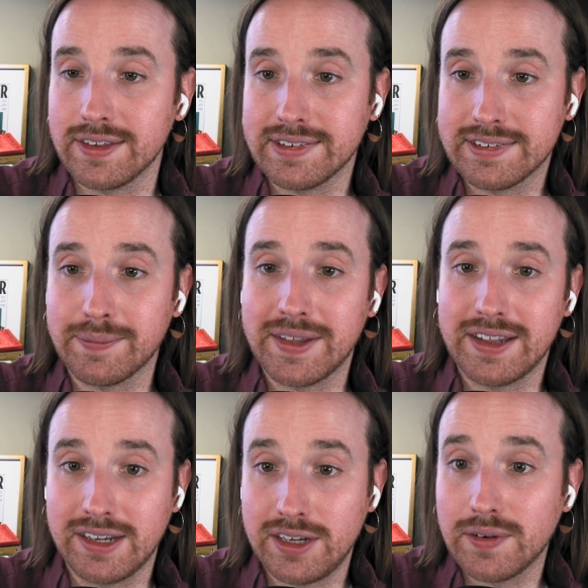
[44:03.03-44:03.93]
This is something
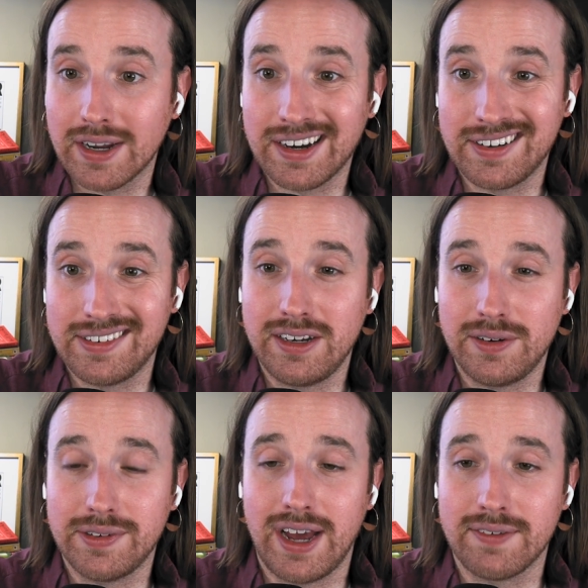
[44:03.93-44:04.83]
that you can
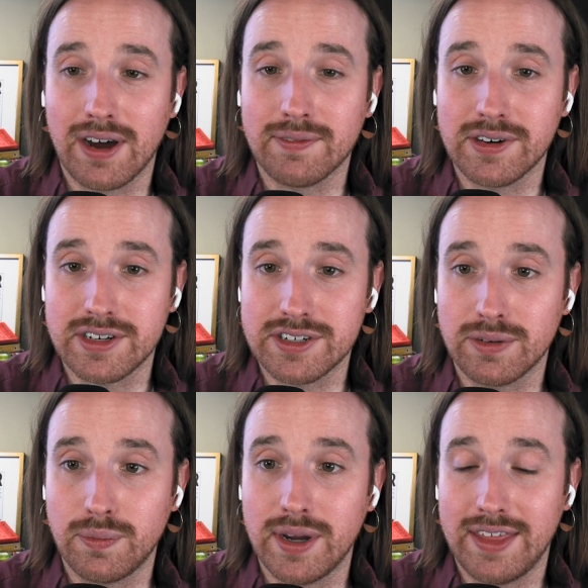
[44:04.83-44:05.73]
continue to have
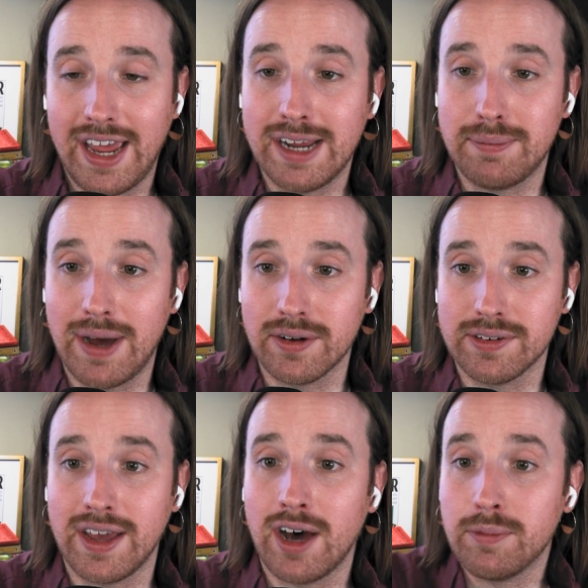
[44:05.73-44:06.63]
conversation with A
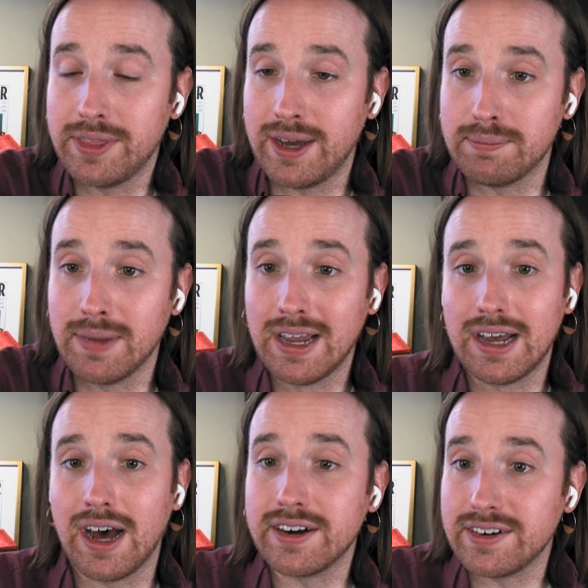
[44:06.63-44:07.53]
about to help them
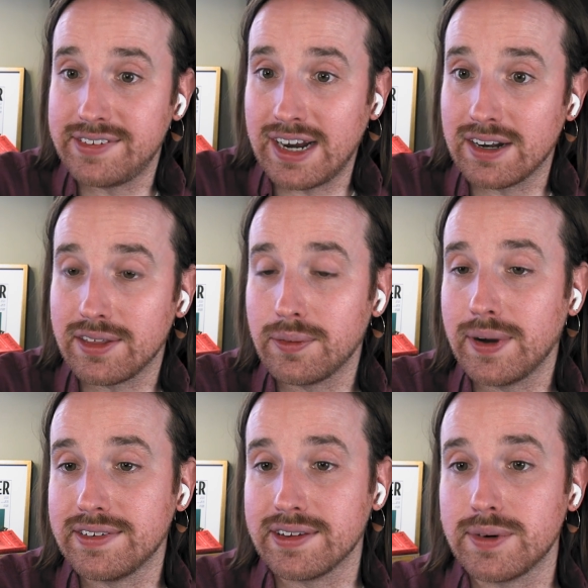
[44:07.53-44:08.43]
understand the
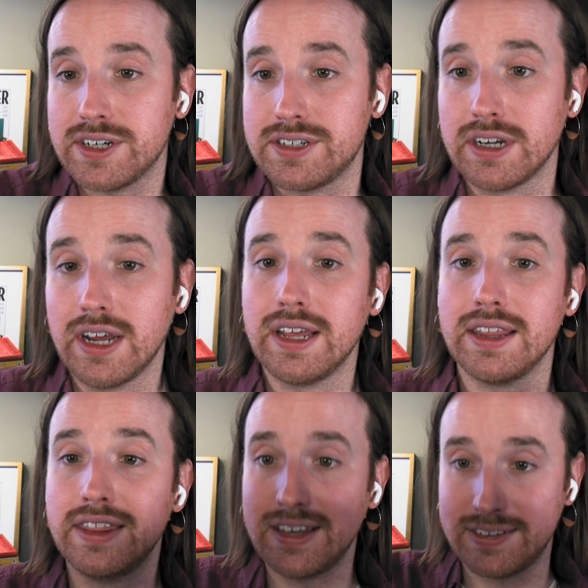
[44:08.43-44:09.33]
ways in which
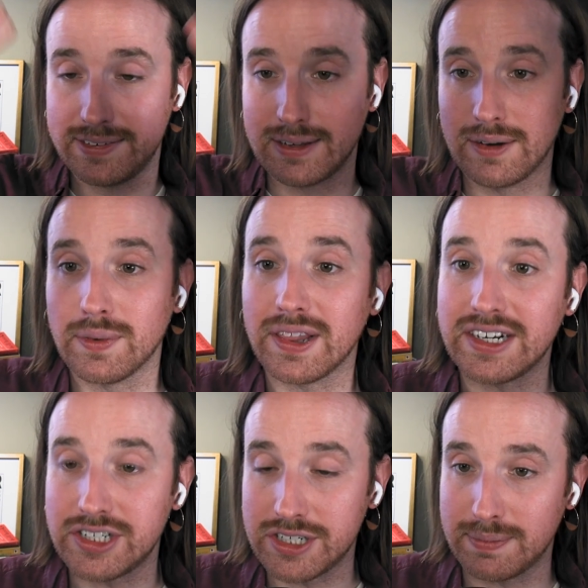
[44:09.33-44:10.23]
this
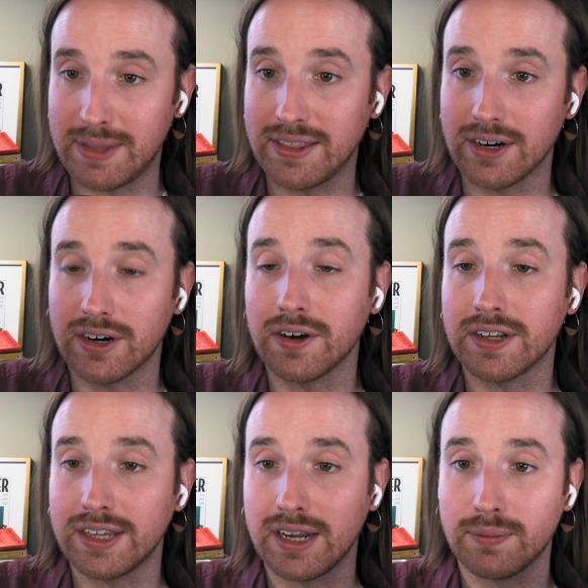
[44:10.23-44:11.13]
relationship that they're
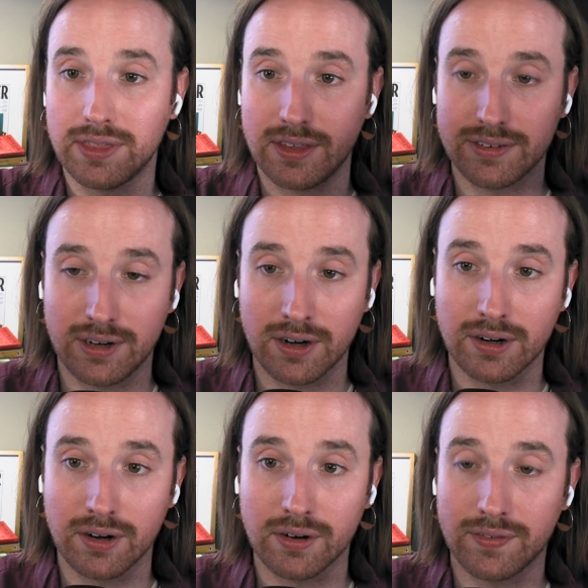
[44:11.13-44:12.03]
currently in with this
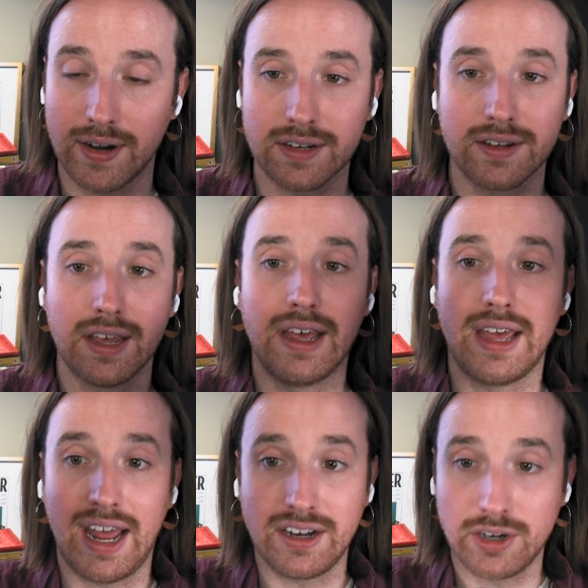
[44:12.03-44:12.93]
current girlfriend
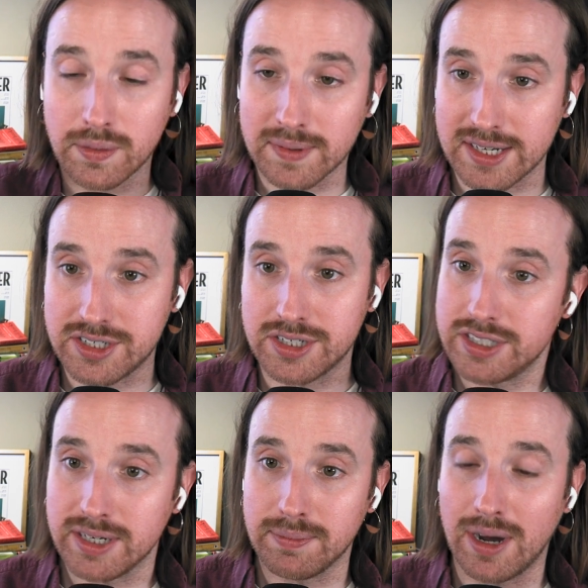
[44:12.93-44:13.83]
and your
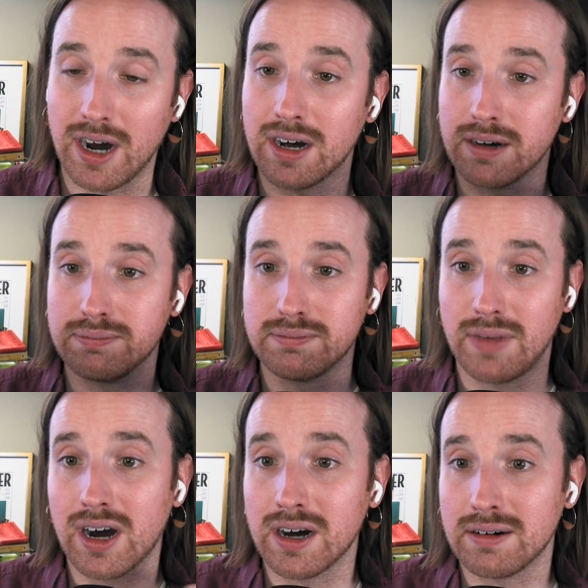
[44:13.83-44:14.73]
relationship are
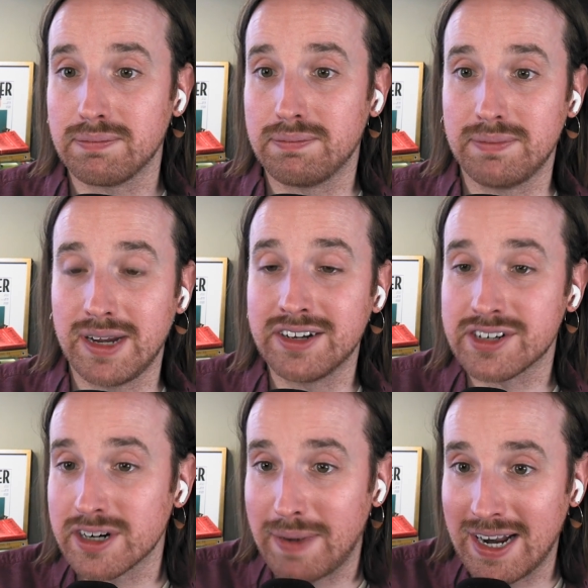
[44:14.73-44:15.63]
are
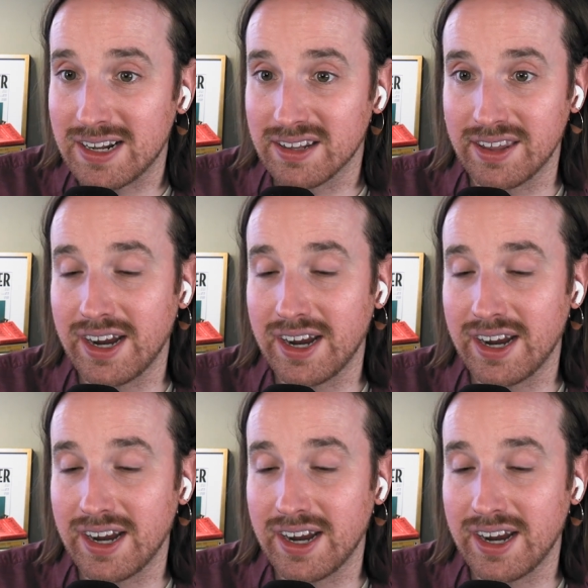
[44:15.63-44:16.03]
interdependent.